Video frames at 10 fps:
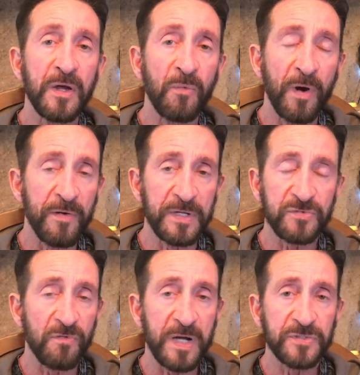wherein
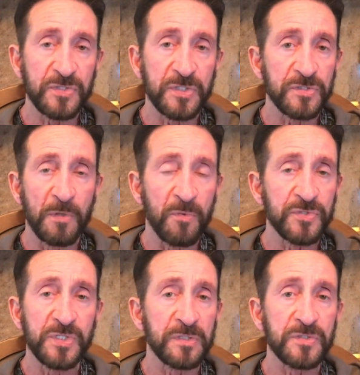is righteousness, no more
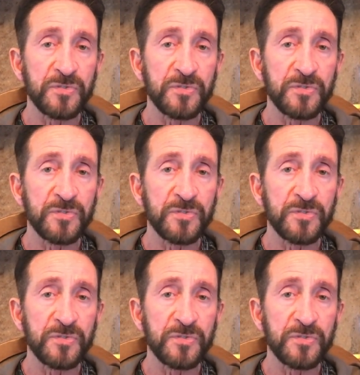sickness,